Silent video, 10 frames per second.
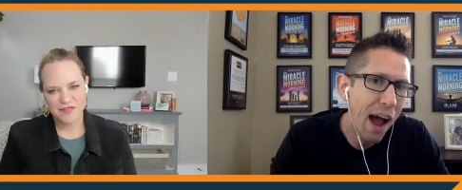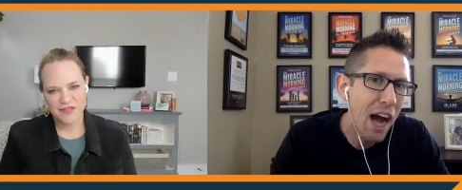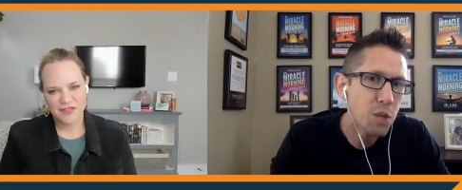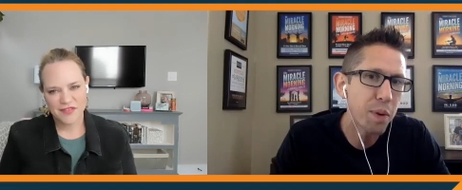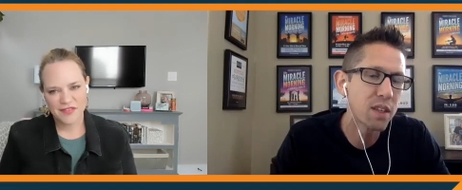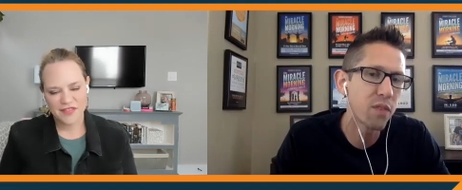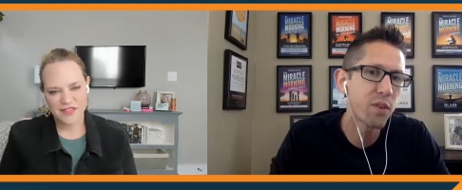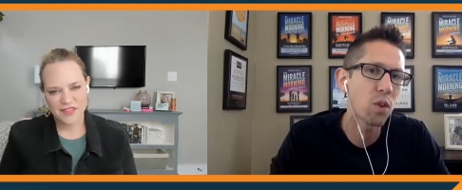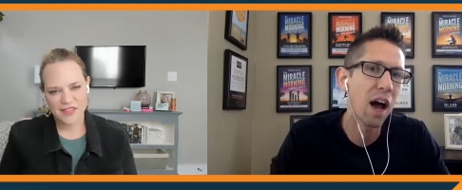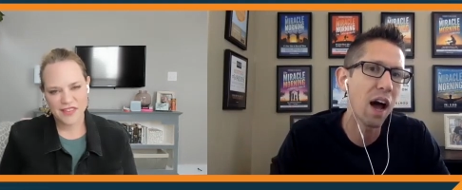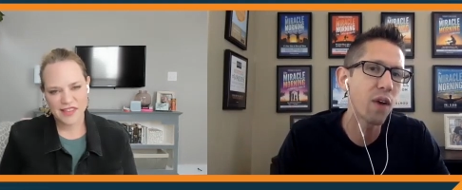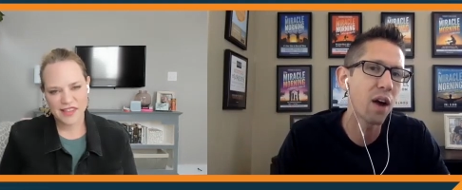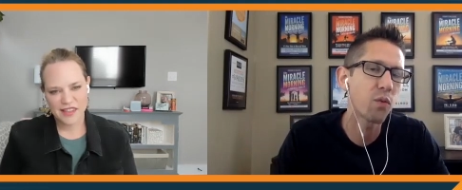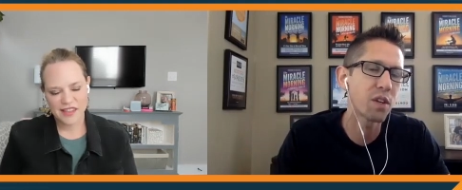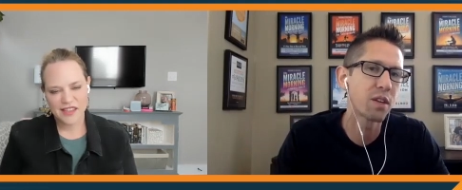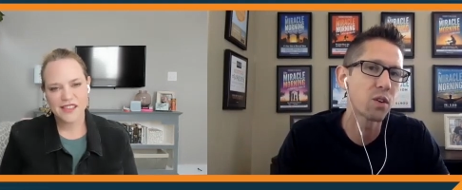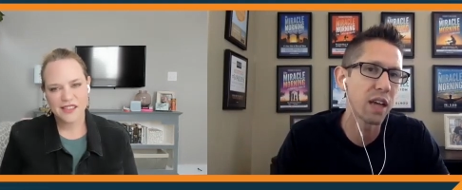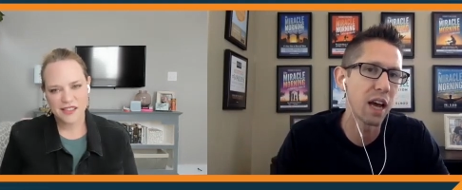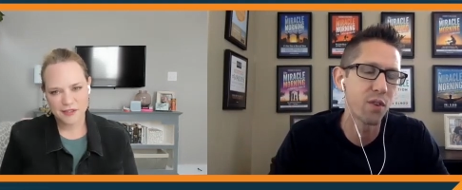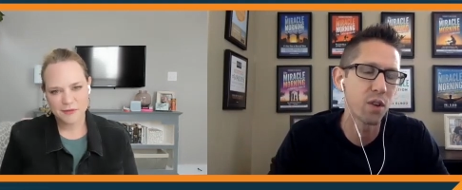Speaker 1: aspect of your life, every single
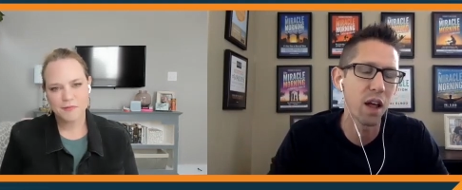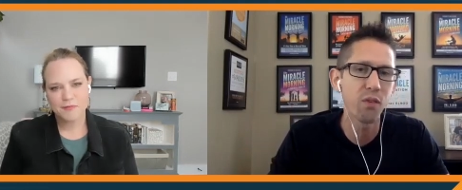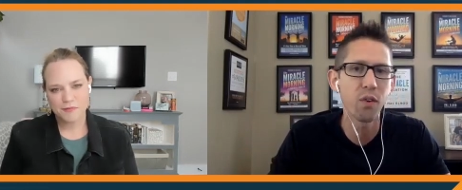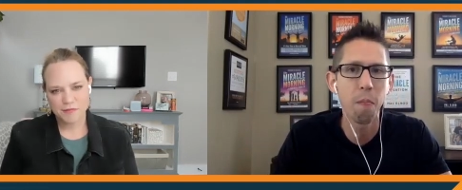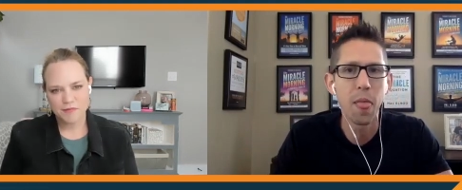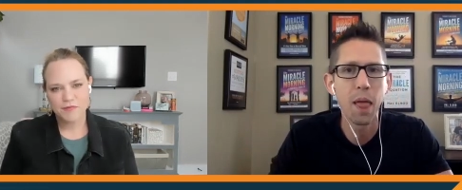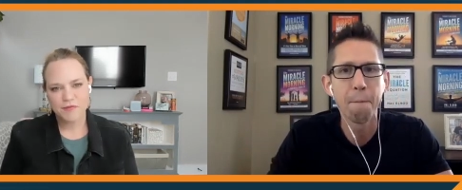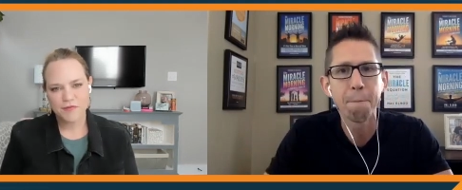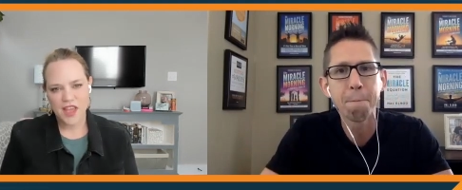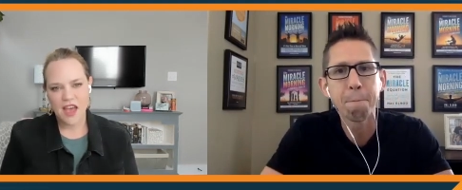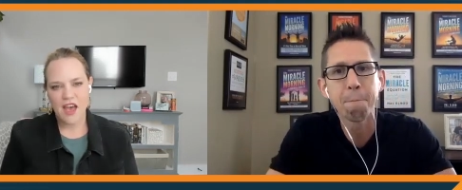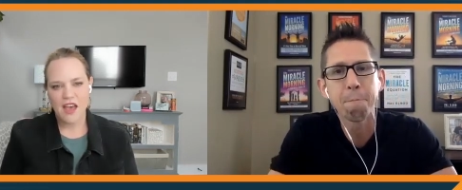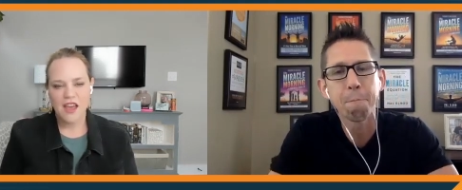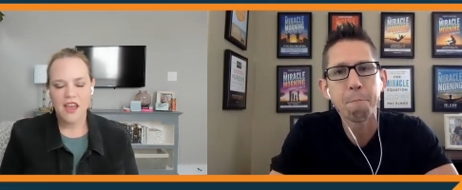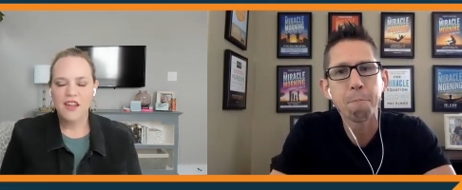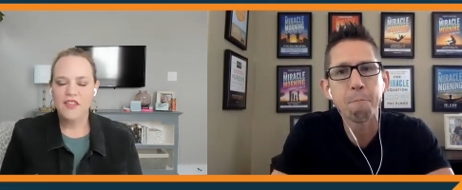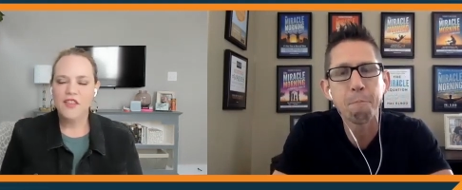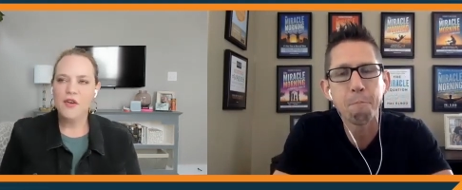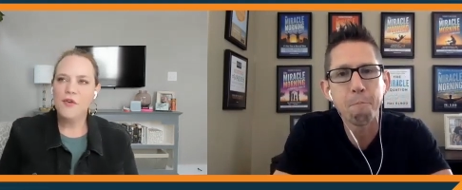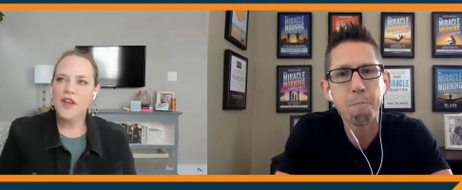day of your life.
Speaker 2: Yeah.
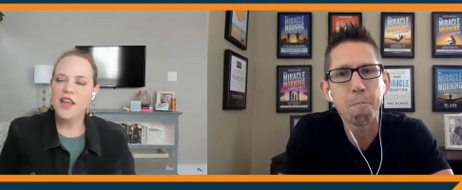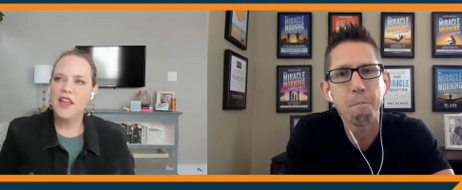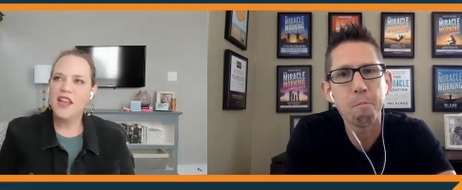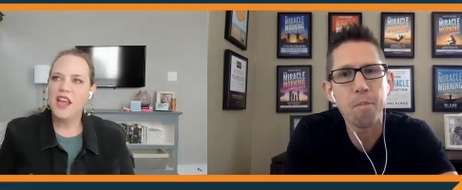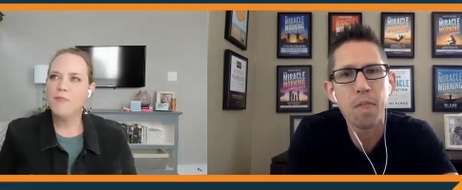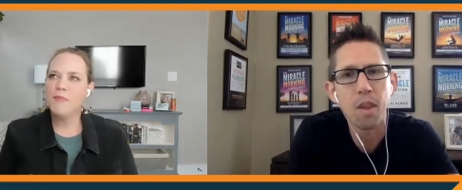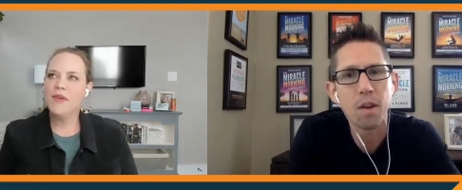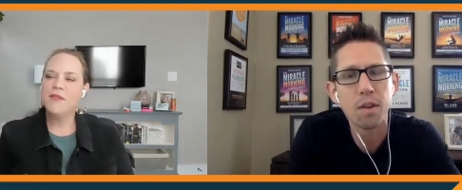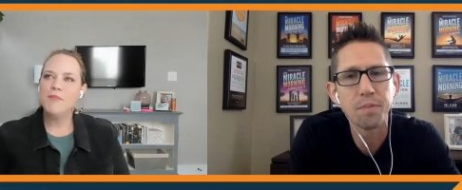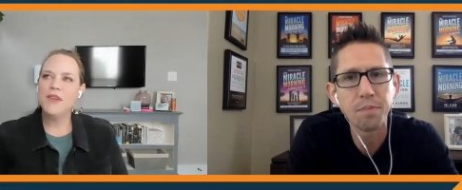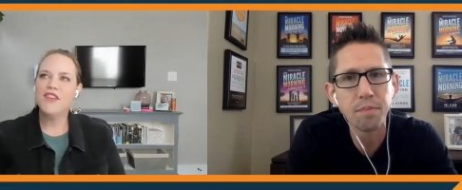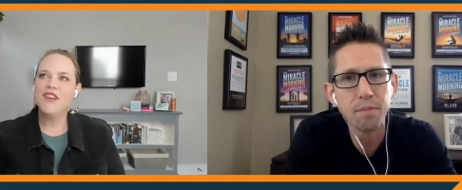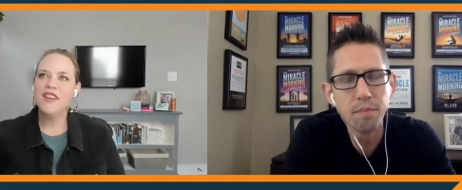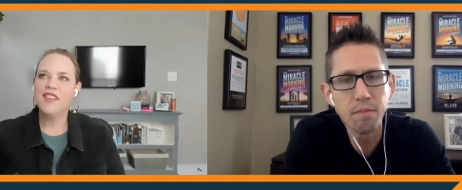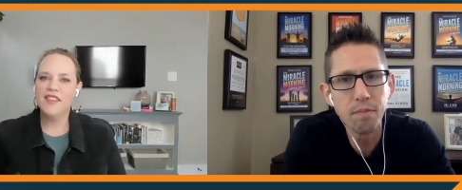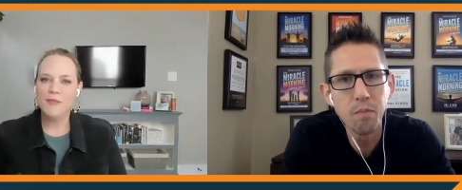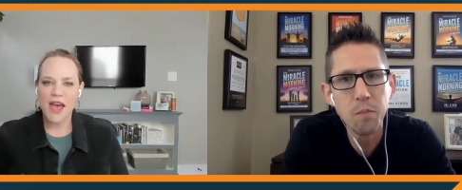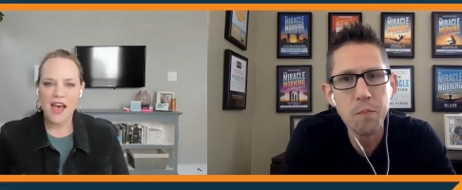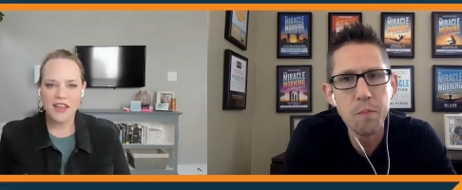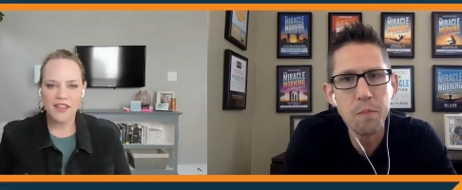So but but there is this
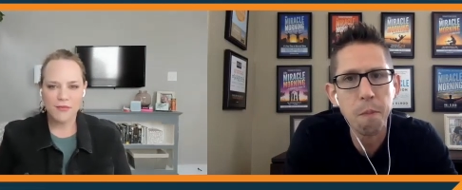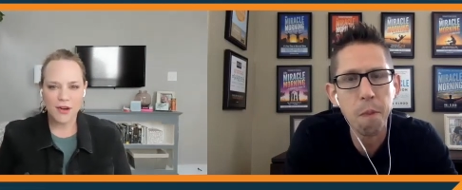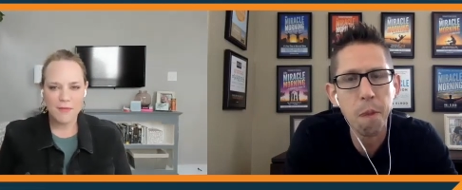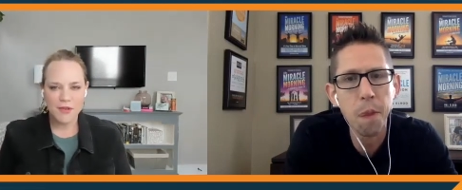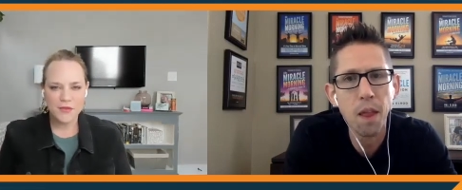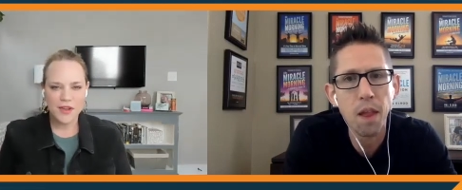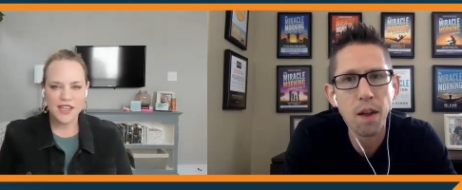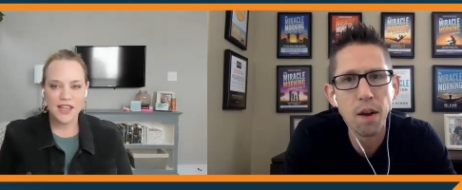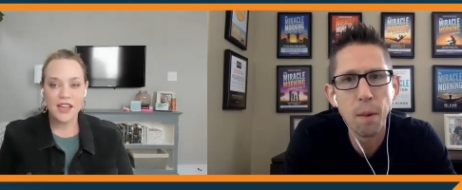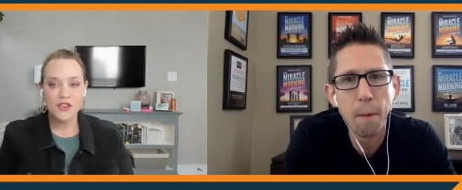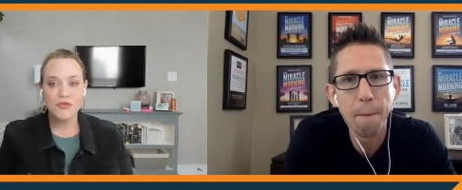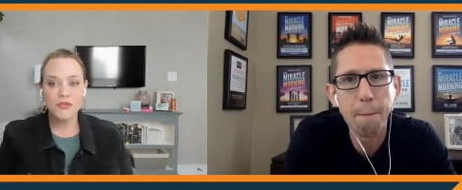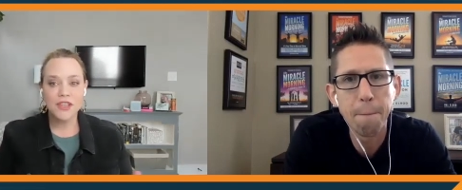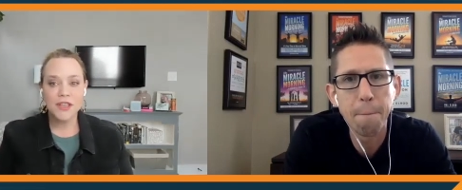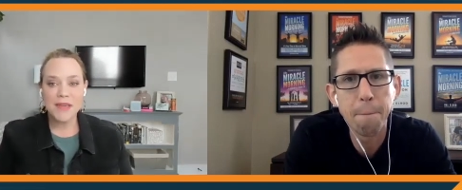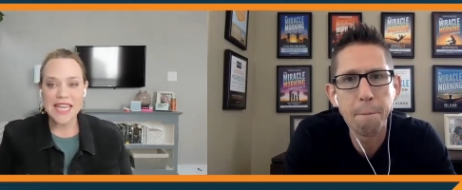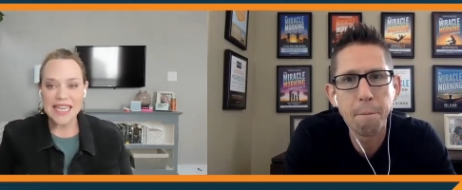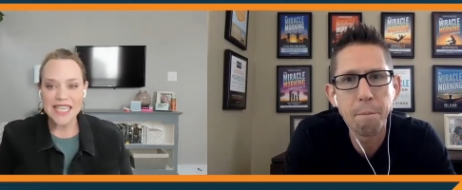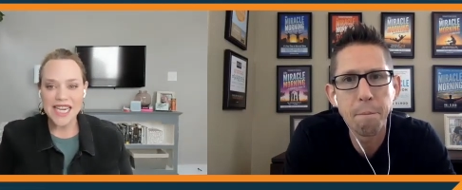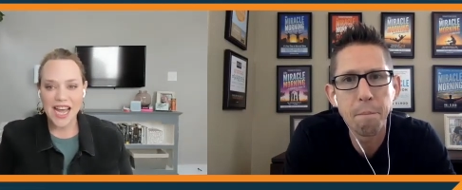balance right between like truly
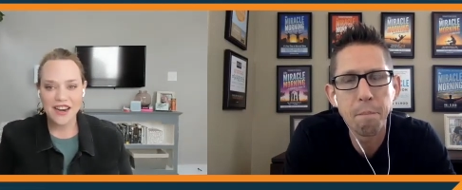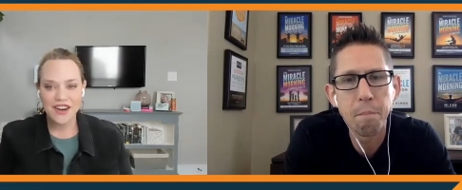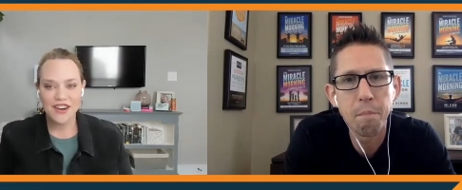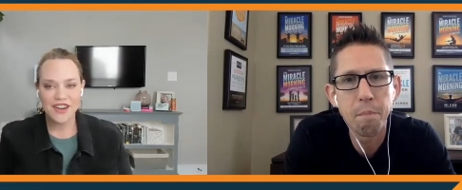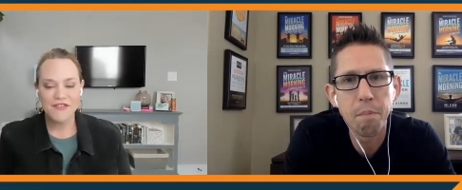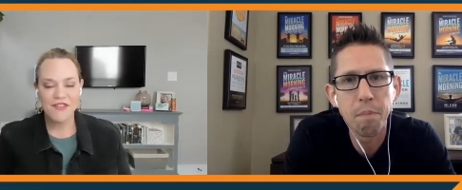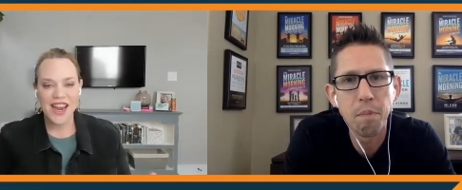being tired and